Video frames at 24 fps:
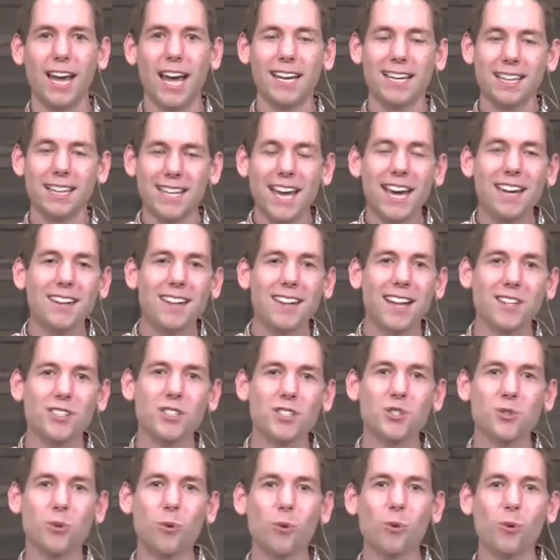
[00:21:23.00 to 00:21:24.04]
And at the end of
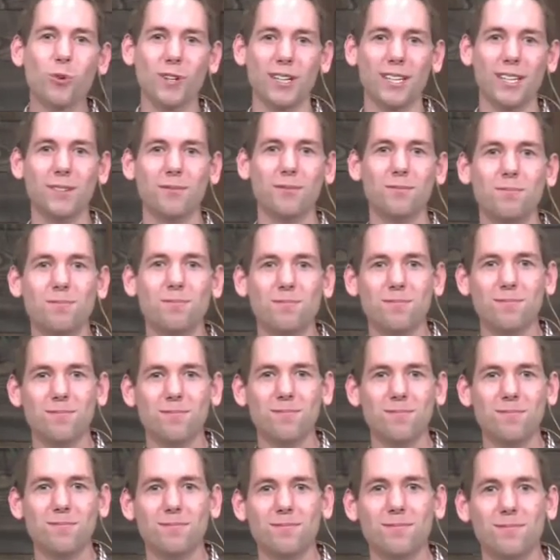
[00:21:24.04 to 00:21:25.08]
that story,
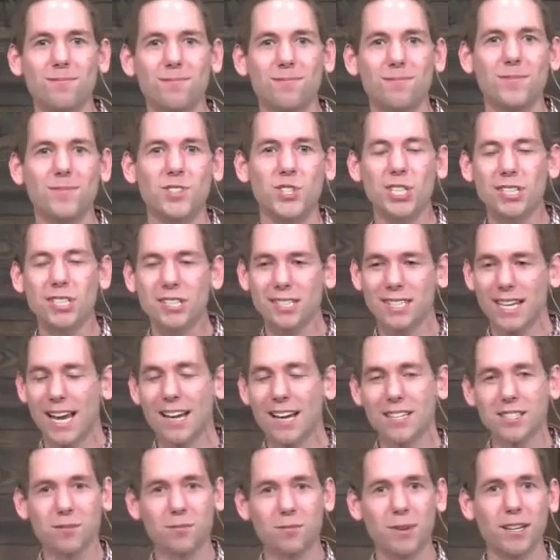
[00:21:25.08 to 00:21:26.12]
Jesus
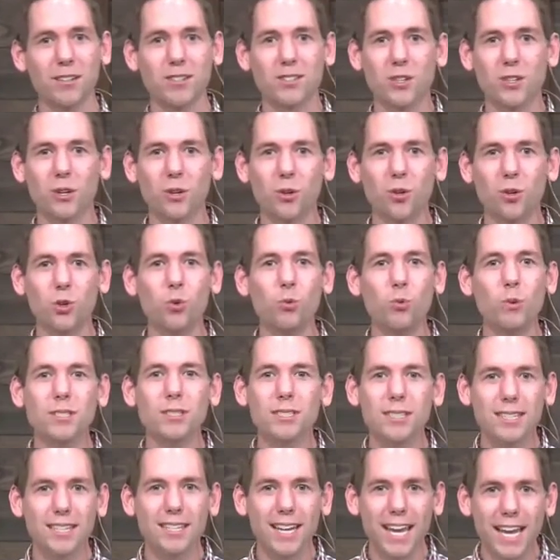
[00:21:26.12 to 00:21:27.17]
asked the man, so who
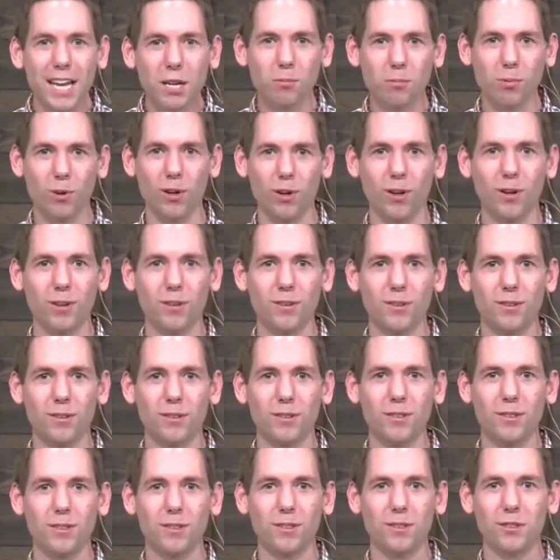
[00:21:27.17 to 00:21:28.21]
was a neighbor
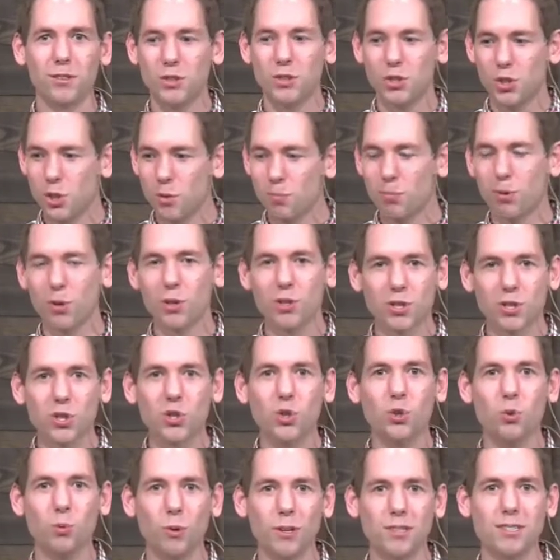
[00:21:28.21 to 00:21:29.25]
to the
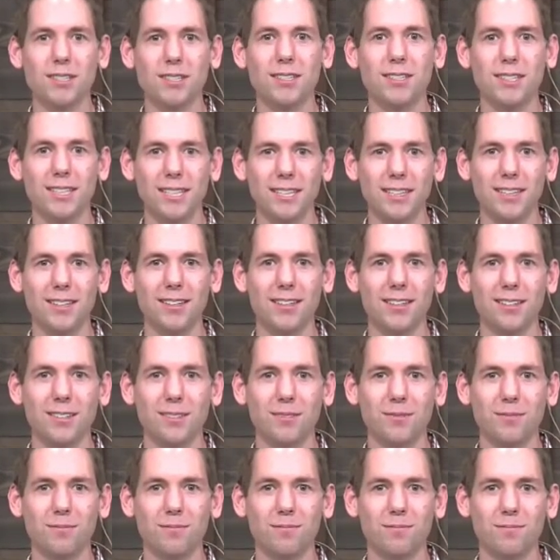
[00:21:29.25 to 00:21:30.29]
person who was in need?
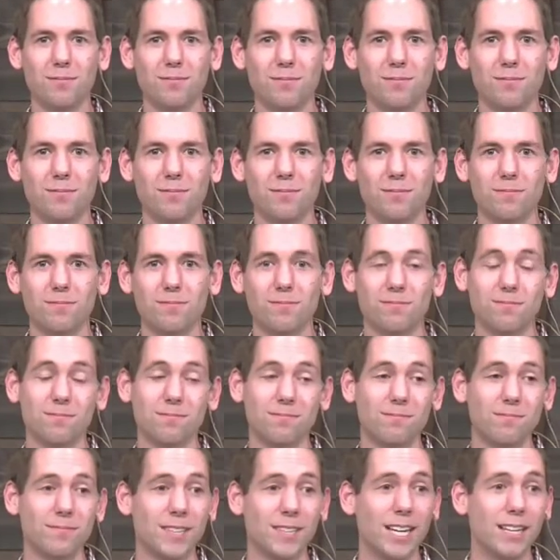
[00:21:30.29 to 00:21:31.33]

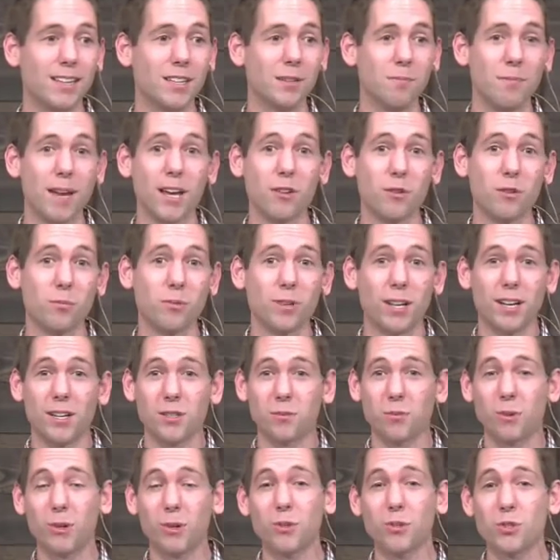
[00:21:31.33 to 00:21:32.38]
And the man
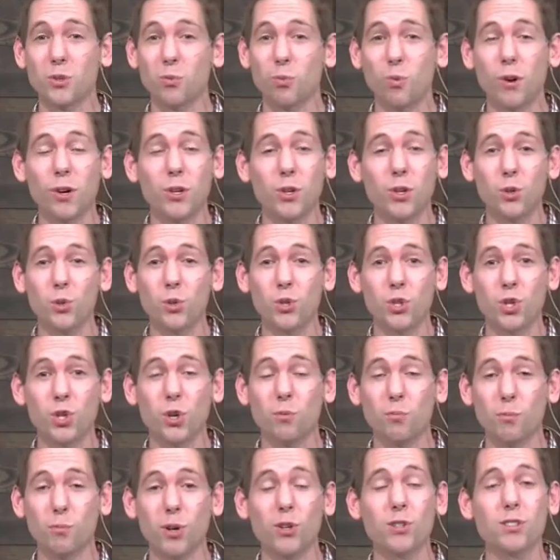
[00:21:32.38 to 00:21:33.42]
replies, well, it was the one who
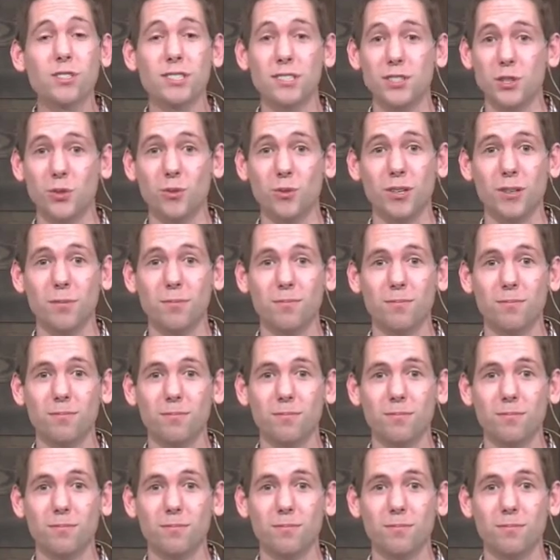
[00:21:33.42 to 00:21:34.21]
showed mercy to him.